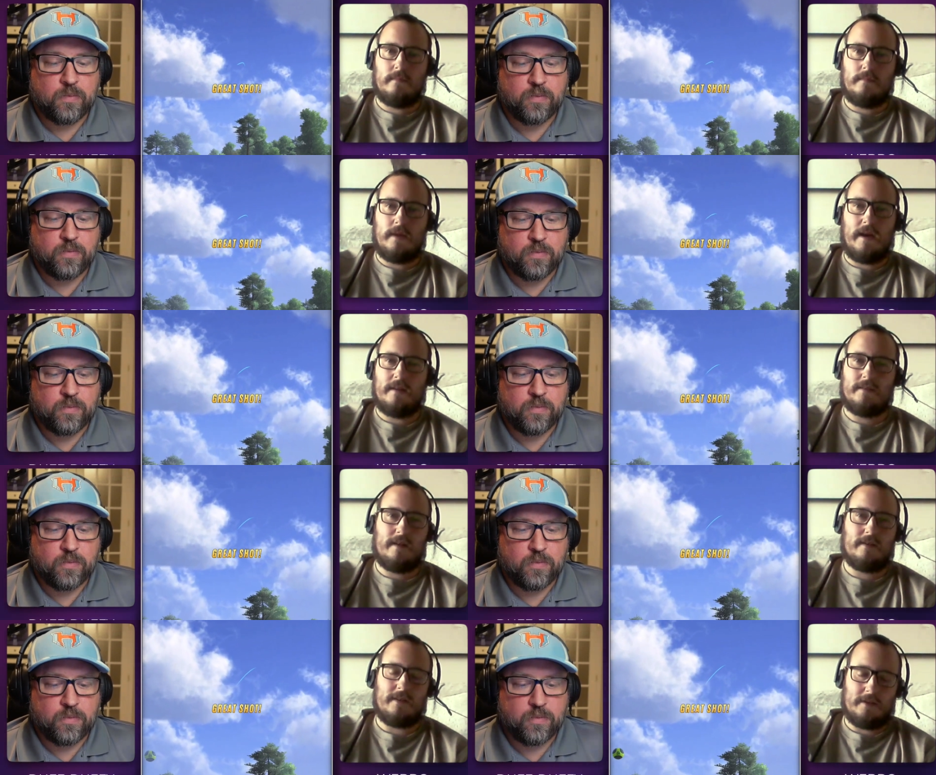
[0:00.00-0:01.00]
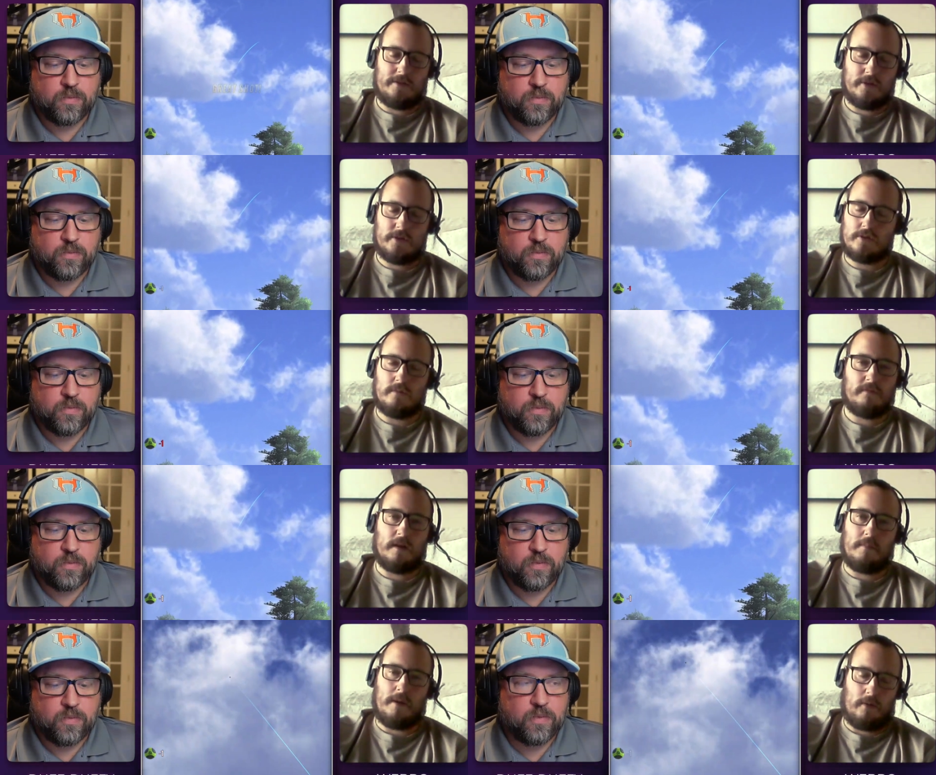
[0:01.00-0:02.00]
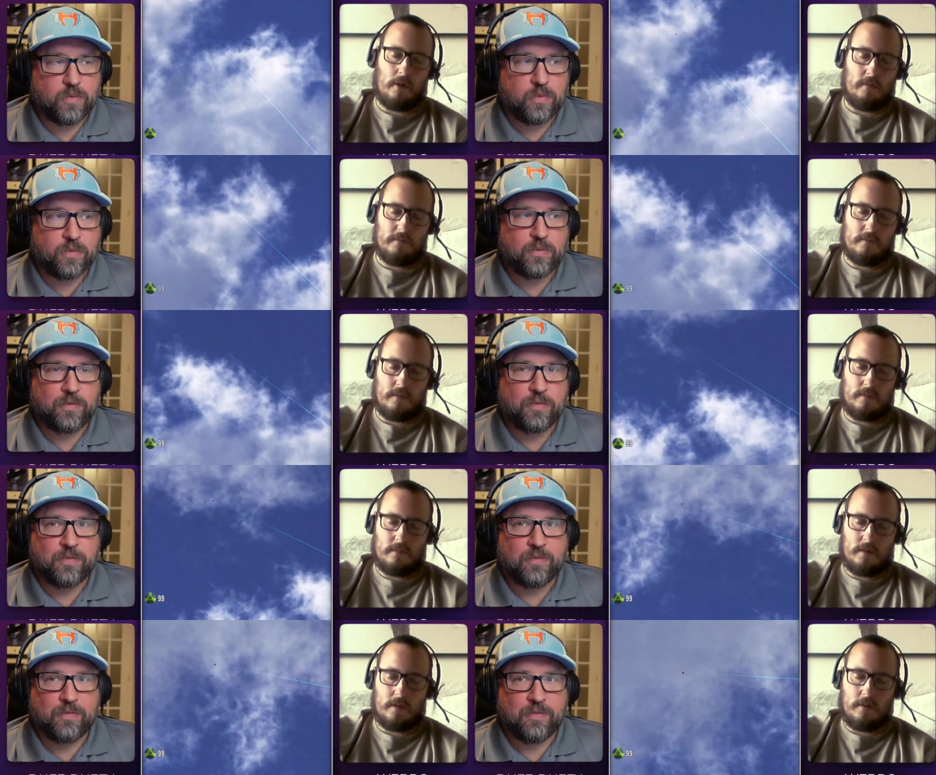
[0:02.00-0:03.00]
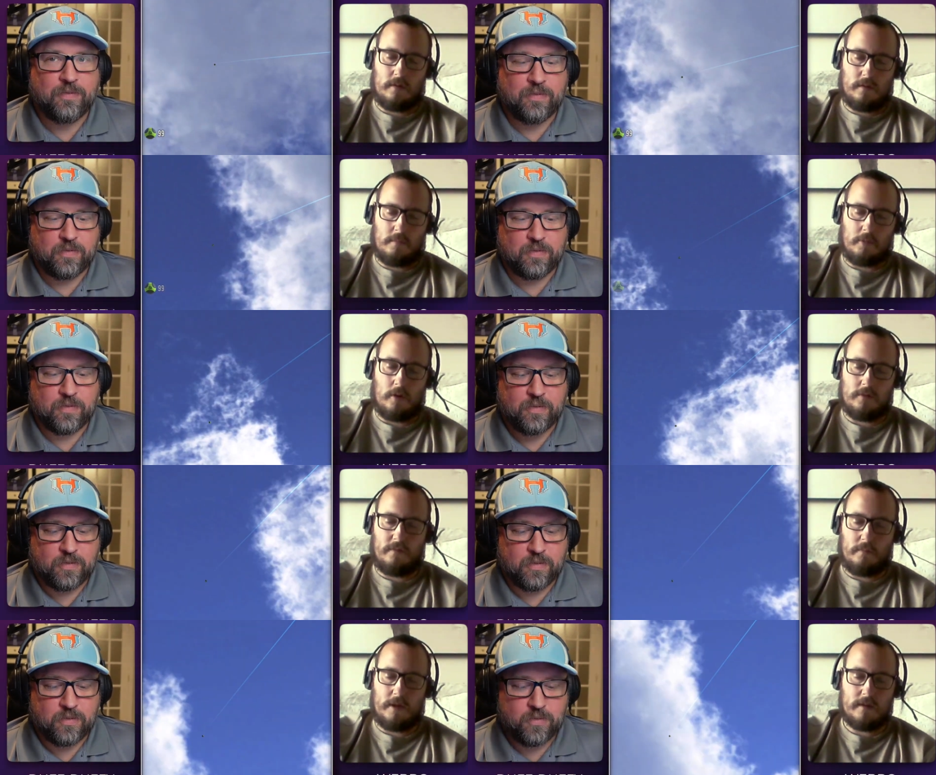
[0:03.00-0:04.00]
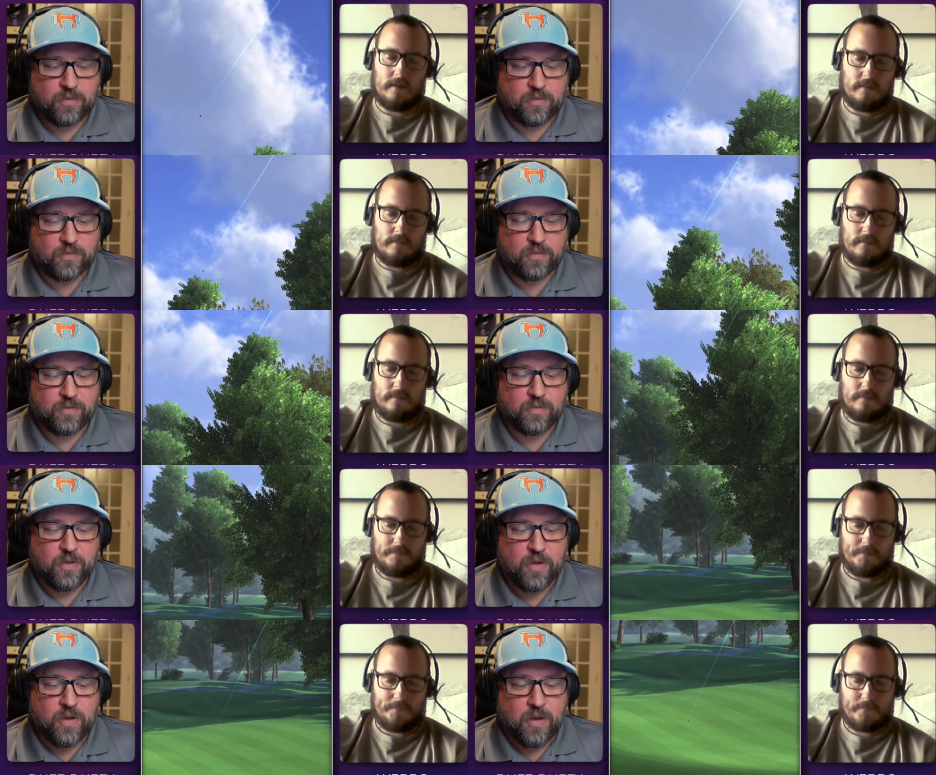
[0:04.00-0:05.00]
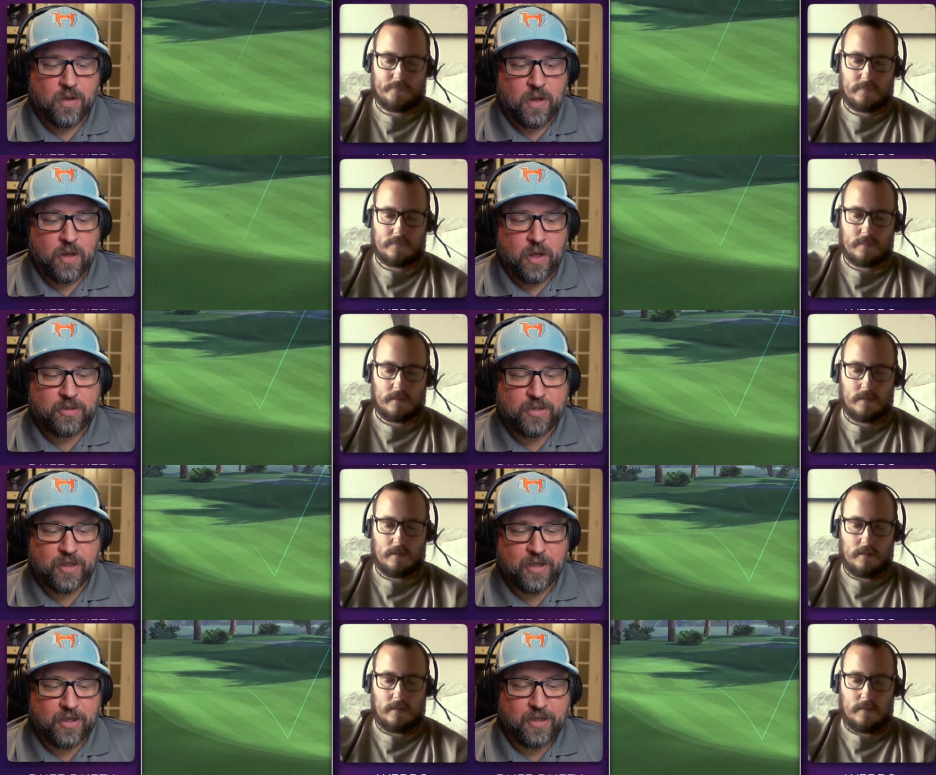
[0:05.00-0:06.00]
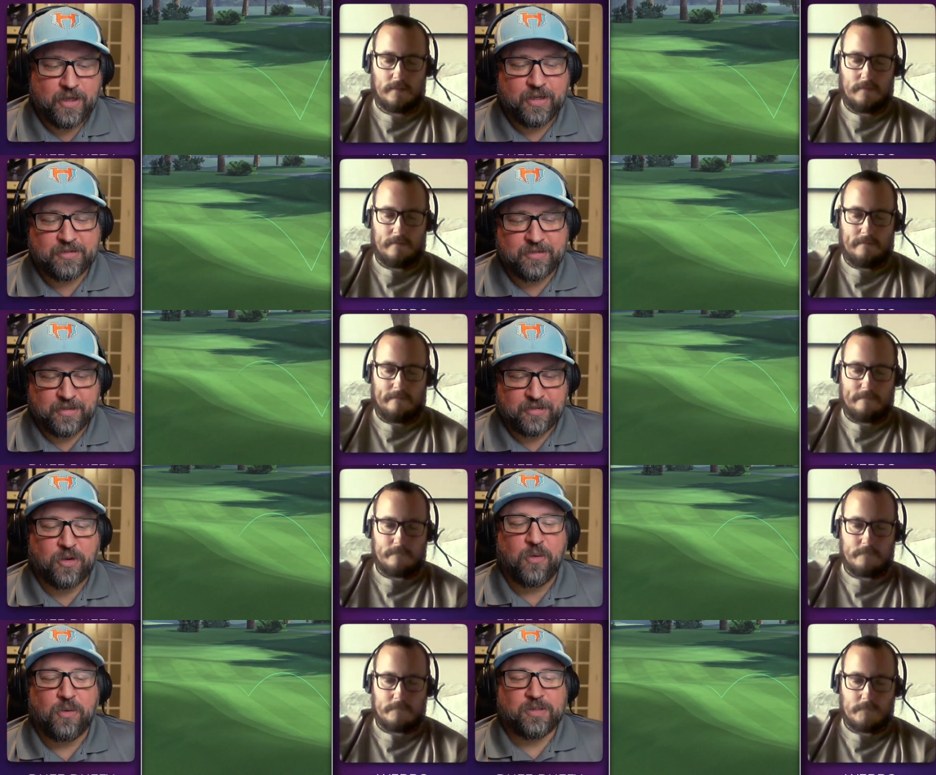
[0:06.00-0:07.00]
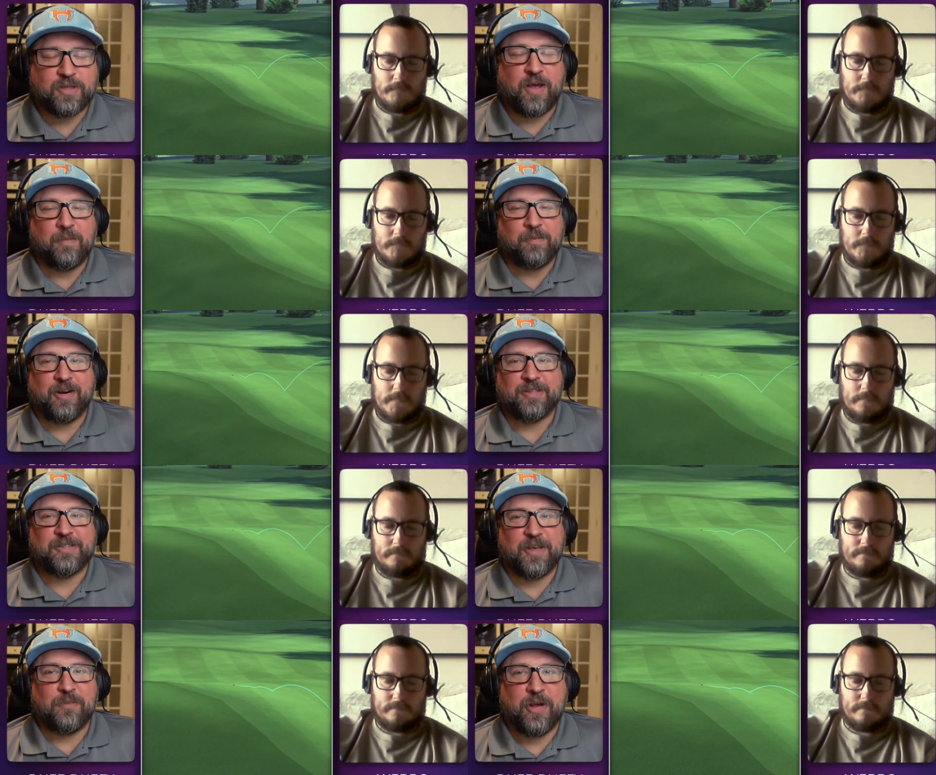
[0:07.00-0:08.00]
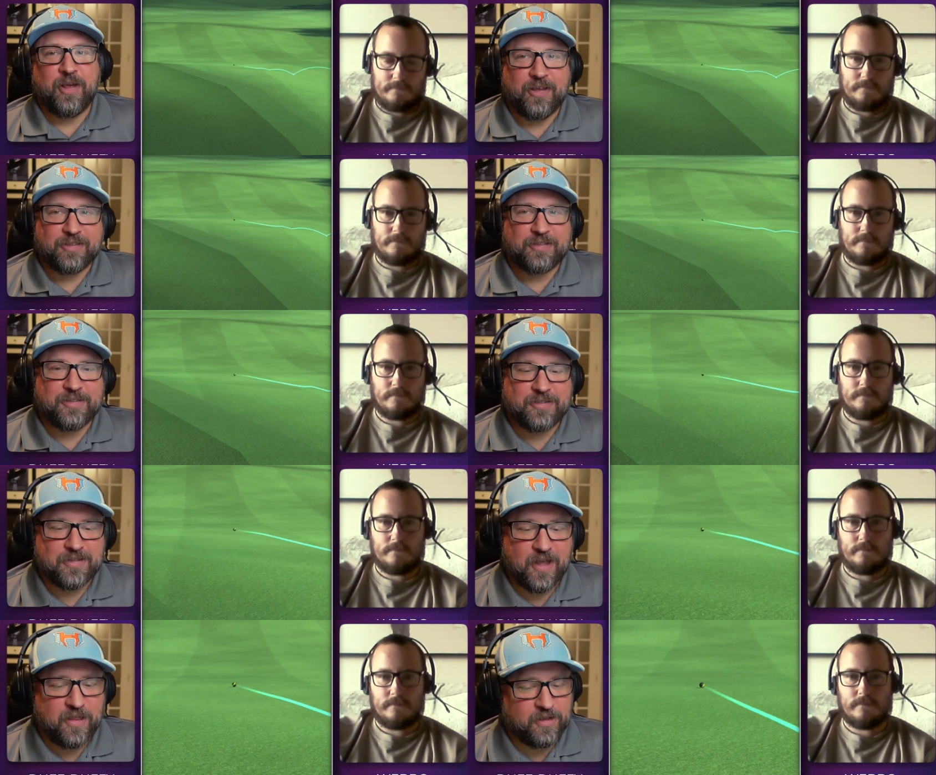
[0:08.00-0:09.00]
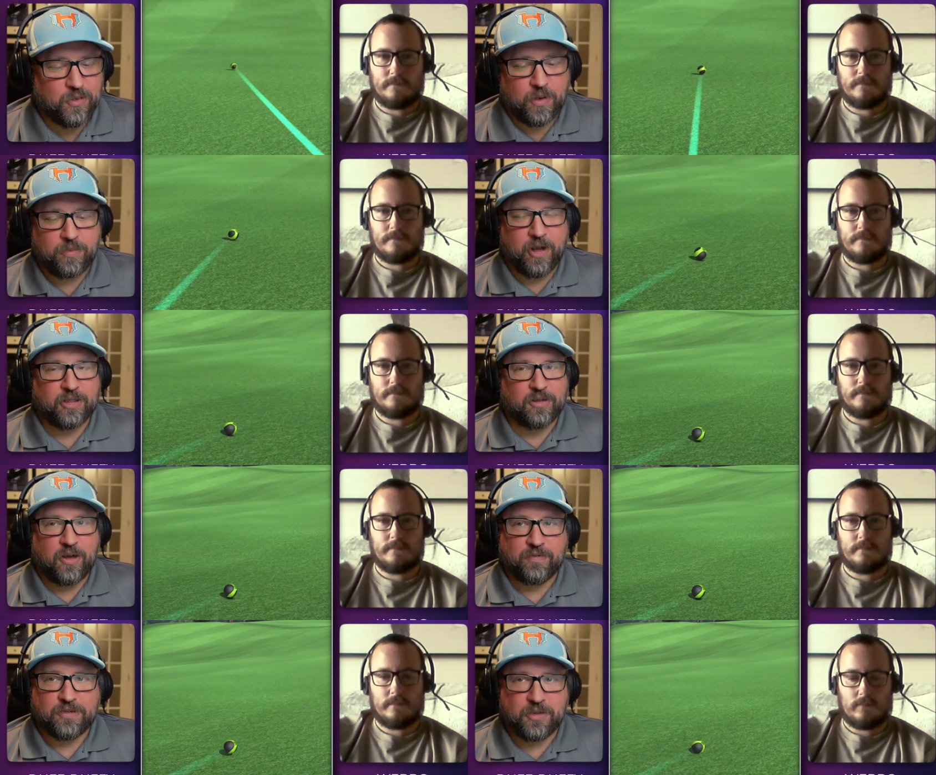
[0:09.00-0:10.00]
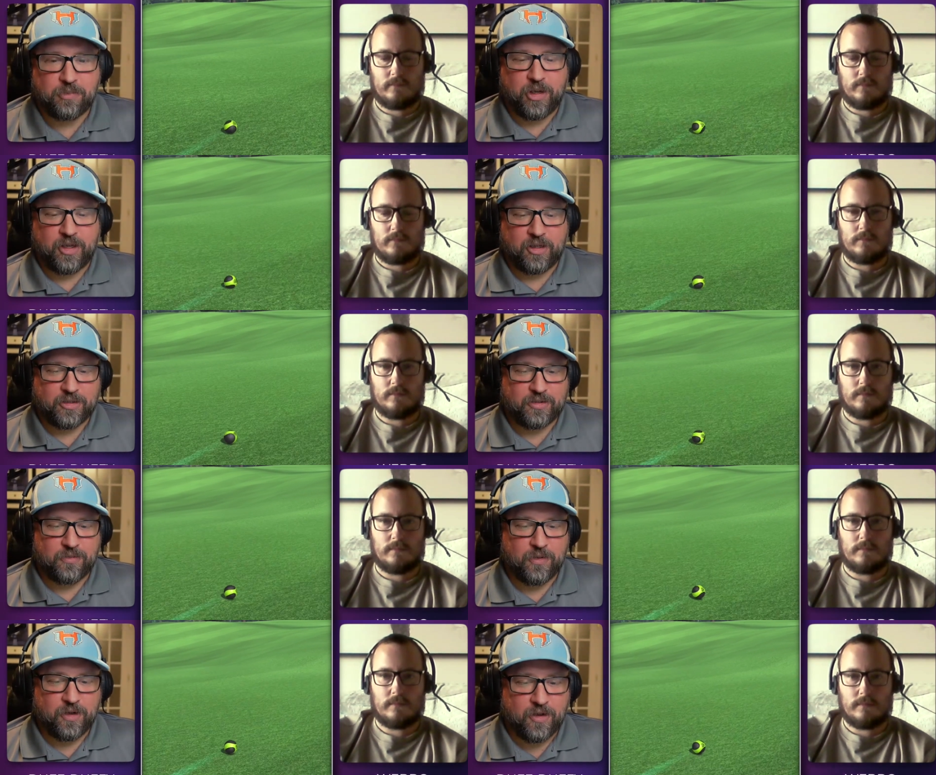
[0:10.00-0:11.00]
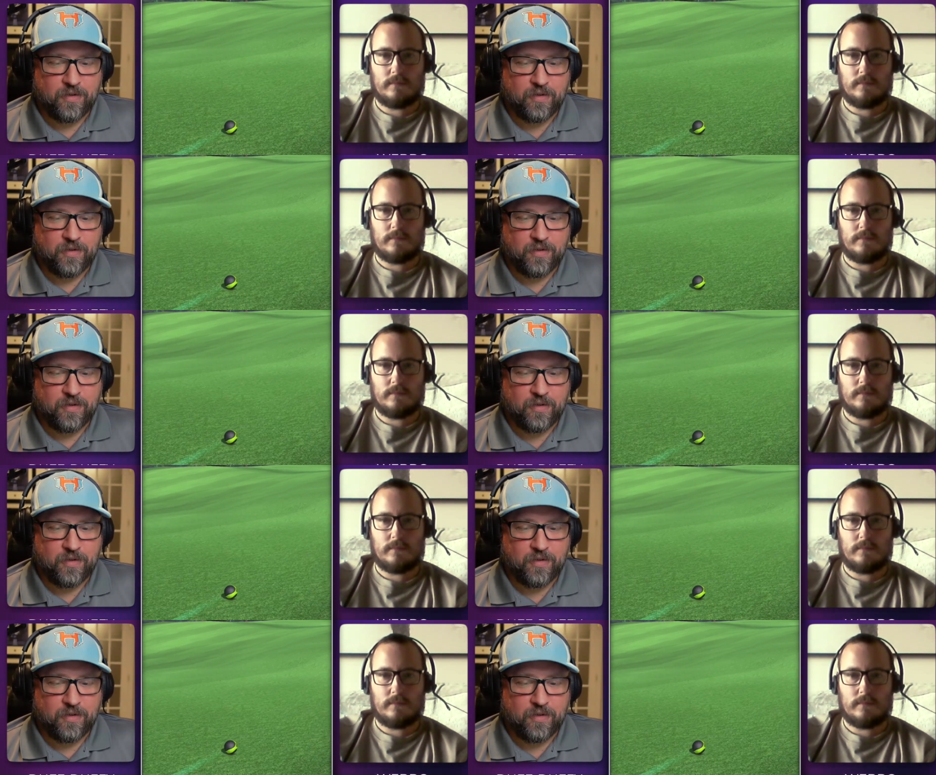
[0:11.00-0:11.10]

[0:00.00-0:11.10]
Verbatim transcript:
Speaker 1: yeah, there's just something about golf, uh, you know, abroad for me.
Speaker 2: It's uh, it's it's cool because I'm kind of the same way. It's uh, like Torrey Pines, obviously a bucket list. You want to golf